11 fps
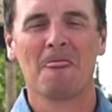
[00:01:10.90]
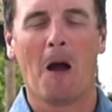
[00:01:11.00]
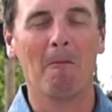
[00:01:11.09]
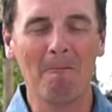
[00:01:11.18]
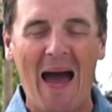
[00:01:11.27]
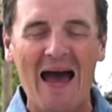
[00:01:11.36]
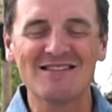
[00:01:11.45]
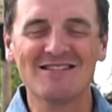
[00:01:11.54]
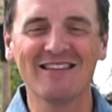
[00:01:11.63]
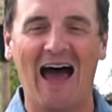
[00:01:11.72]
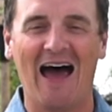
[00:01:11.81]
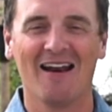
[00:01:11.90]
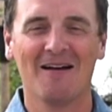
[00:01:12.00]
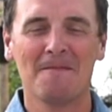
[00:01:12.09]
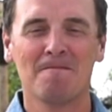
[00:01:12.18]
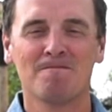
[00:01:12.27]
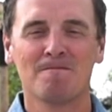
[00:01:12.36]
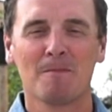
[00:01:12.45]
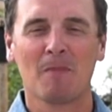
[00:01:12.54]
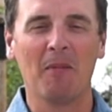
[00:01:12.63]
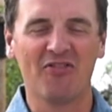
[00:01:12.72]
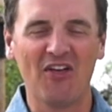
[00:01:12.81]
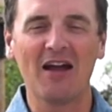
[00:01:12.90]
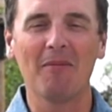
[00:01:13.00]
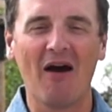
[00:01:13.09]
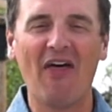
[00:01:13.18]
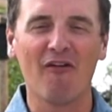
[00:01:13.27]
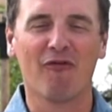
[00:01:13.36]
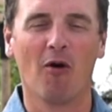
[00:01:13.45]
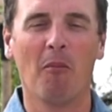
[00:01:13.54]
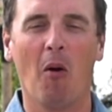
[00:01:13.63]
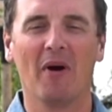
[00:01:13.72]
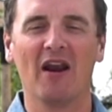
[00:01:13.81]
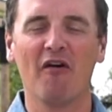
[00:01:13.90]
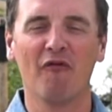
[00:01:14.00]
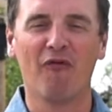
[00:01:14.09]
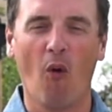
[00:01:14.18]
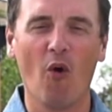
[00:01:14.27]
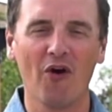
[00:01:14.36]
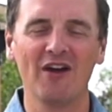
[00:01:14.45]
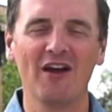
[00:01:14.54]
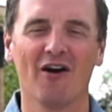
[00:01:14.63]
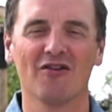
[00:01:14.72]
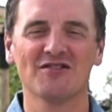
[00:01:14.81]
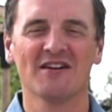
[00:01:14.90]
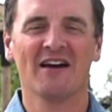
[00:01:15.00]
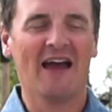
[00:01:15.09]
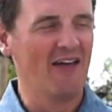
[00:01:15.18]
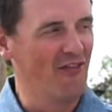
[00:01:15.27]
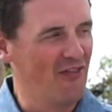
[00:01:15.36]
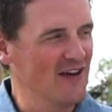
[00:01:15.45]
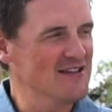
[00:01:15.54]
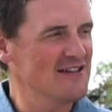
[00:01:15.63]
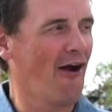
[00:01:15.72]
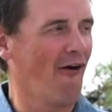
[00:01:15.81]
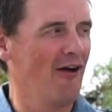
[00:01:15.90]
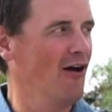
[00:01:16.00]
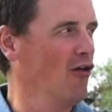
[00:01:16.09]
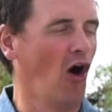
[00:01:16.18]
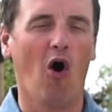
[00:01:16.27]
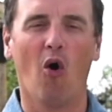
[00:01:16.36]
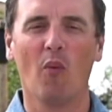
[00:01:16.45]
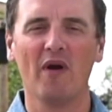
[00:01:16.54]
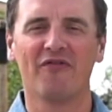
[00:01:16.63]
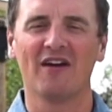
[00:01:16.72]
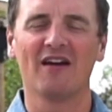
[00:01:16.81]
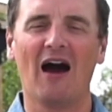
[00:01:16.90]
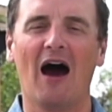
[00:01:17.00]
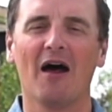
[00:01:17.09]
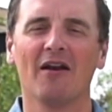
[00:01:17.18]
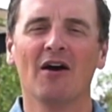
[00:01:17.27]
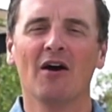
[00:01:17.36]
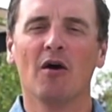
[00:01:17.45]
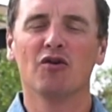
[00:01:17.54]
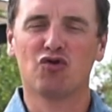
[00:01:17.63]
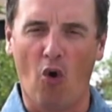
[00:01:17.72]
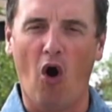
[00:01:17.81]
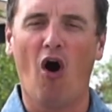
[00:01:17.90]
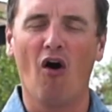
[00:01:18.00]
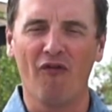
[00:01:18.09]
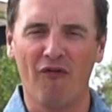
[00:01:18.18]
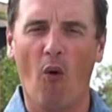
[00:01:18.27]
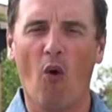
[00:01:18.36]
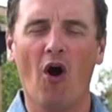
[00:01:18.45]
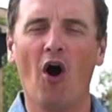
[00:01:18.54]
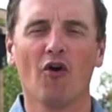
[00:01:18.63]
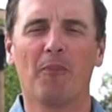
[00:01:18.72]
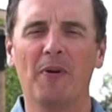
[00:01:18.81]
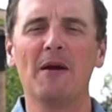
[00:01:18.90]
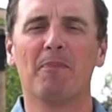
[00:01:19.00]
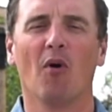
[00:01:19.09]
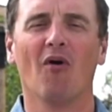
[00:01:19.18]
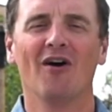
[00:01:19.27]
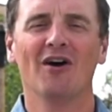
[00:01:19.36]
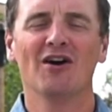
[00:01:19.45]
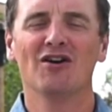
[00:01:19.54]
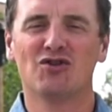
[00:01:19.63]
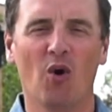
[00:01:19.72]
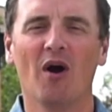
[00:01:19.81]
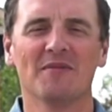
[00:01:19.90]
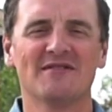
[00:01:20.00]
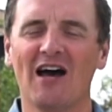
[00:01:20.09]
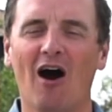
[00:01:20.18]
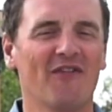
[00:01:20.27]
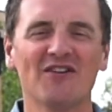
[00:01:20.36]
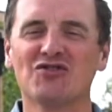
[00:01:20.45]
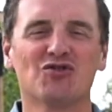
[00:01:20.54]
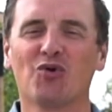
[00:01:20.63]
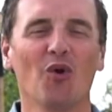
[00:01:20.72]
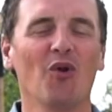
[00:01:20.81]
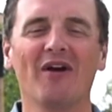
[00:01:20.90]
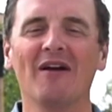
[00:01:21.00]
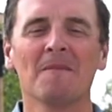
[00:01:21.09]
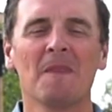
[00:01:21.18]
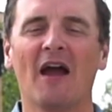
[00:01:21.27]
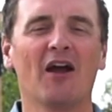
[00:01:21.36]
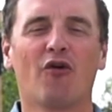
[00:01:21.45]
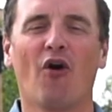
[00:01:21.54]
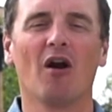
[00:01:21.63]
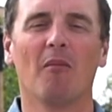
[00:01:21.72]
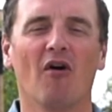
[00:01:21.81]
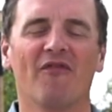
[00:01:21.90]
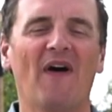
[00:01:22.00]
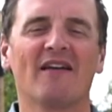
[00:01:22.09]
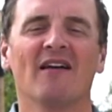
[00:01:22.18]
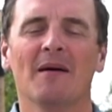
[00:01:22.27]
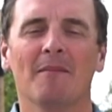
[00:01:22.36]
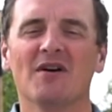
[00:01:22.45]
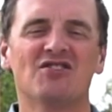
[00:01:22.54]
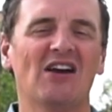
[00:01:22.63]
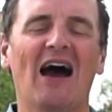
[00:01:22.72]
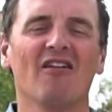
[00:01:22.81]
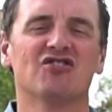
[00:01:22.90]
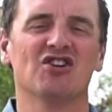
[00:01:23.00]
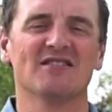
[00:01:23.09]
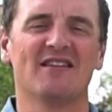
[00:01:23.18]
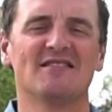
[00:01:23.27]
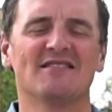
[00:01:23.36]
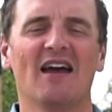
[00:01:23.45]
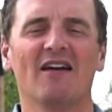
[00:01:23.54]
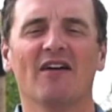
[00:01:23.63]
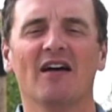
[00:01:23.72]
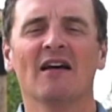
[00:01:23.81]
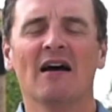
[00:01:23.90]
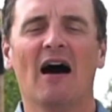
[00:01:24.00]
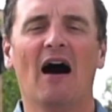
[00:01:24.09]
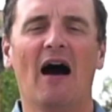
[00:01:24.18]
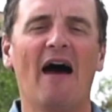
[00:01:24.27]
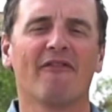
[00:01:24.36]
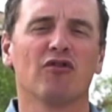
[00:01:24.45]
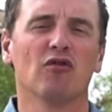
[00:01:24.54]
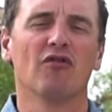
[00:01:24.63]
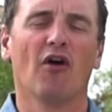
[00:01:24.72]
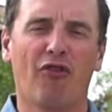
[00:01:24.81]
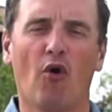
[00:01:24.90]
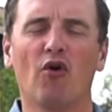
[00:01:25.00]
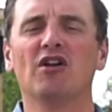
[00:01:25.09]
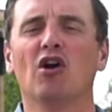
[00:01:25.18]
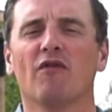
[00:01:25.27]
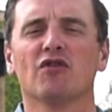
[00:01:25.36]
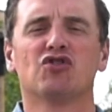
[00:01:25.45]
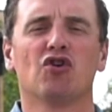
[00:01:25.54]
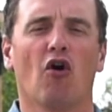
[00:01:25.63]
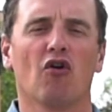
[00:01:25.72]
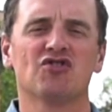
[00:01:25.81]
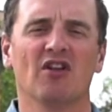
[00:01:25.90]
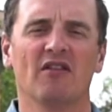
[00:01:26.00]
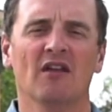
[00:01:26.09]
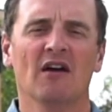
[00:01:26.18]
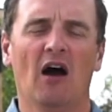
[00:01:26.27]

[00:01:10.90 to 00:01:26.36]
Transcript: Imagine that. I mean, think about that for a moment. In 4 years, in this area alone, we've seen God draw 400 people to himself. It's truly incredible. In fact, missiologists, they say that after the third year of a church, that